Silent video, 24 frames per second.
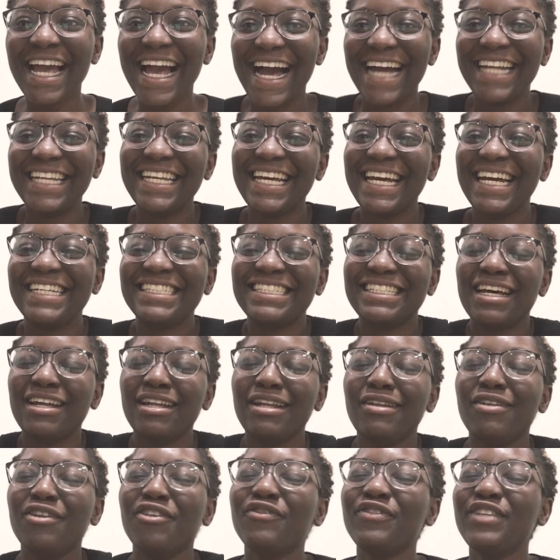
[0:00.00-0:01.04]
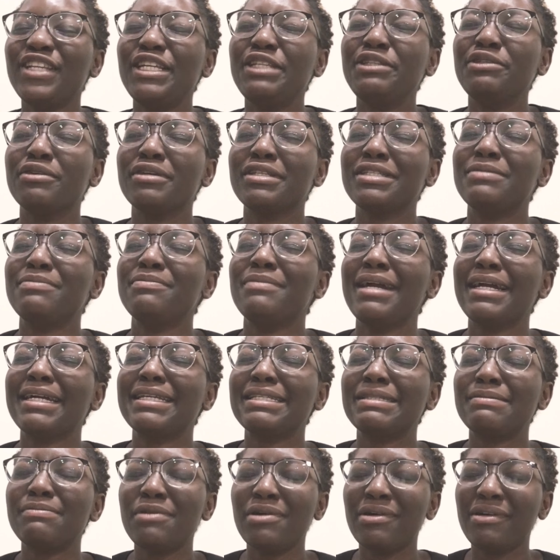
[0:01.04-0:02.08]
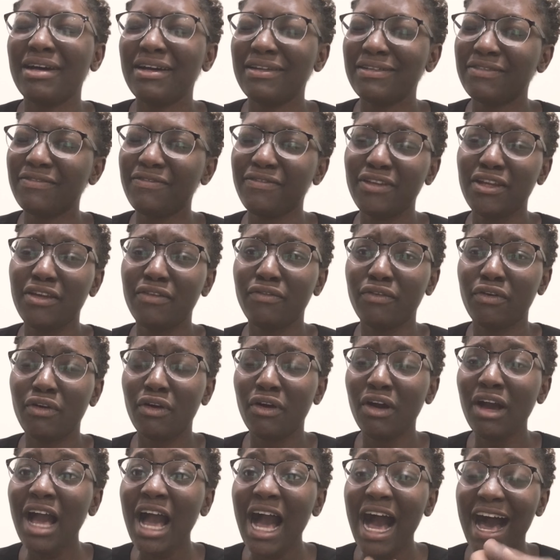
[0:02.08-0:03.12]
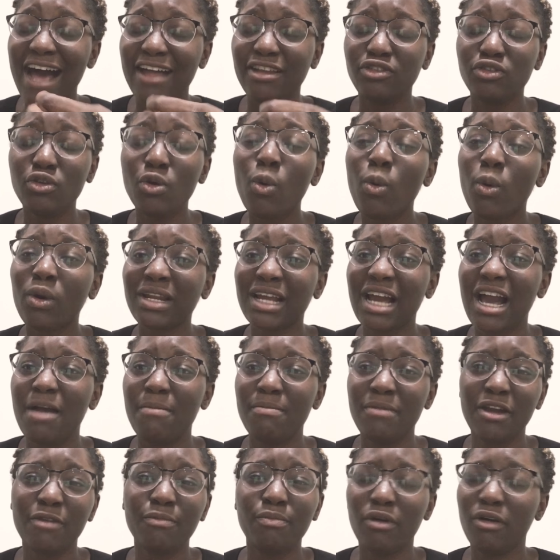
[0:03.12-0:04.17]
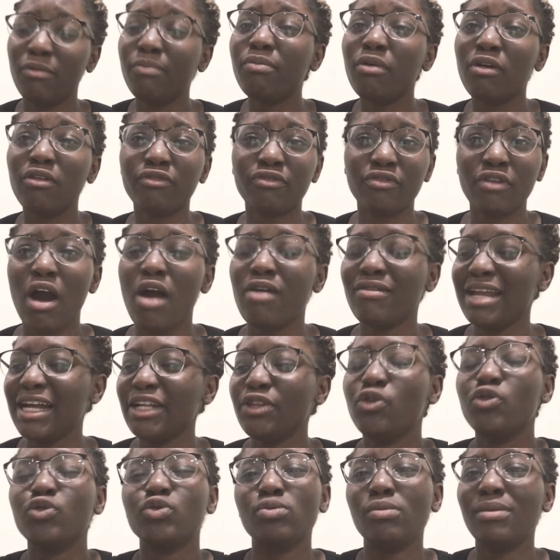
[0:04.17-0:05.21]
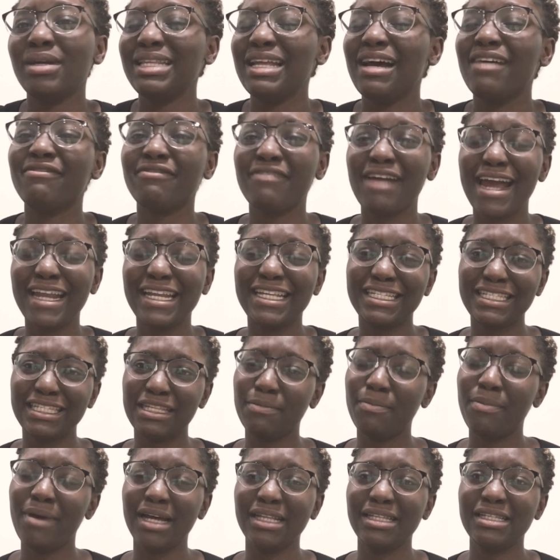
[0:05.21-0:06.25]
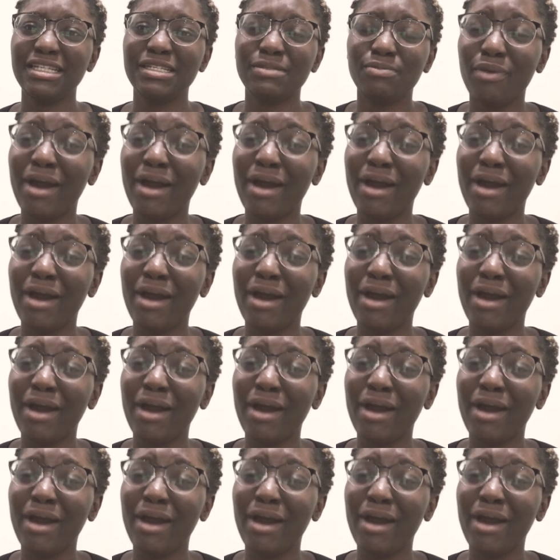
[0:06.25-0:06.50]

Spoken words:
And it has that lovely nutmeg smell and flavor. And no one can make puff puff round like those women that fry it in the parties.